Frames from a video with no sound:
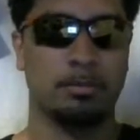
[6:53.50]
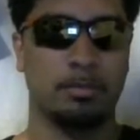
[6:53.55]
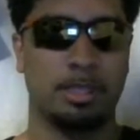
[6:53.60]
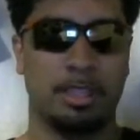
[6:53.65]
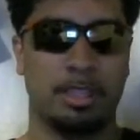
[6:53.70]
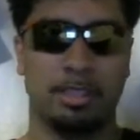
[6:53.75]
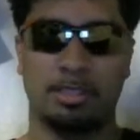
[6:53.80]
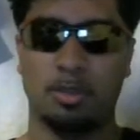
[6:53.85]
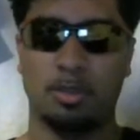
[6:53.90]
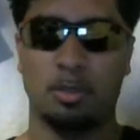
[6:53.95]

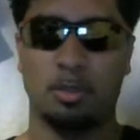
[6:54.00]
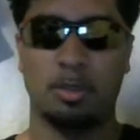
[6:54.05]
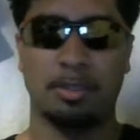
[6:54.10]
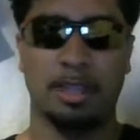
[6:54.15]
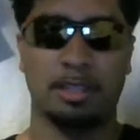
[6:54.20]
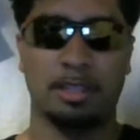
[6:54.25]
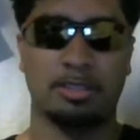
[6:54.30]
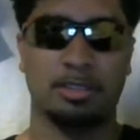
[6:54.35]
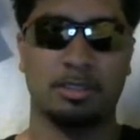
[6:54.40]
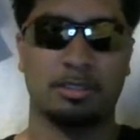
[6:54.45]
He's the one
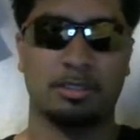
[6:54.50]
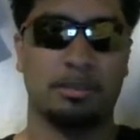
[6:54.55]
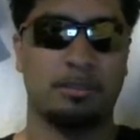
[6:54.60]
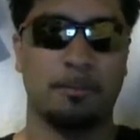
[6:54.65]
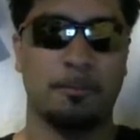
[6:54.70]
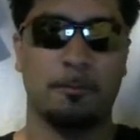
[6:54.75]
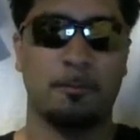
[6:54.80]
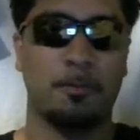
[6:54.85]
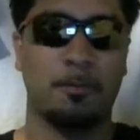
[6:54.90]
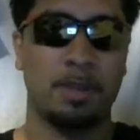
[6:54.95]
that just
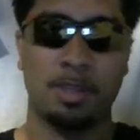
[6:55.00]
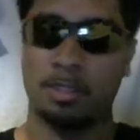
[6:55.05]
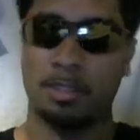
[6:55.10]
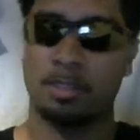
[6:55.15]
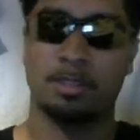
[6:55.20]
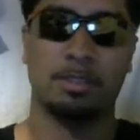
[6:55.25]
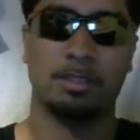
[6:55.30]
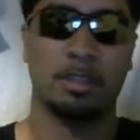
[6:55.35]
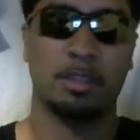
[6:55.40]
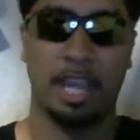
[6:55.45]

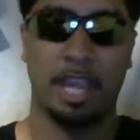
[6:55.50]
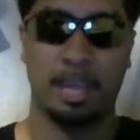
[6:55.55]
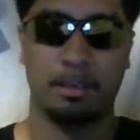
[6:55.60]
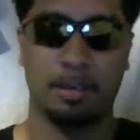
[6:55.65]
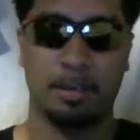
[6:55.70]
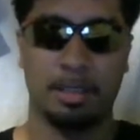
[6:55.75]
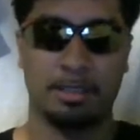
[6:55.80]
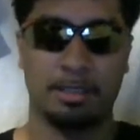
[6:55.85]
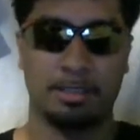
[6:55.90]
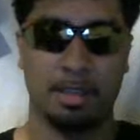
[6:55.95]
finishes the
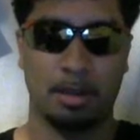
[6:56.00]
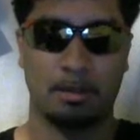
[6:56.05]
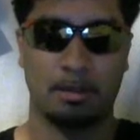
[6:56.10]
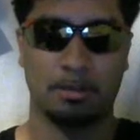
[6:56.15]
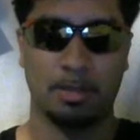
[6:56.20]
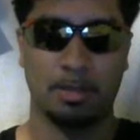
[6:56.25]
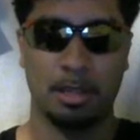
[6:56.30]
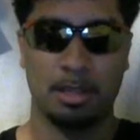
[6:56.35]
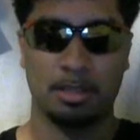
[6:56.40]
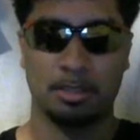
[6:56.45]
game itself.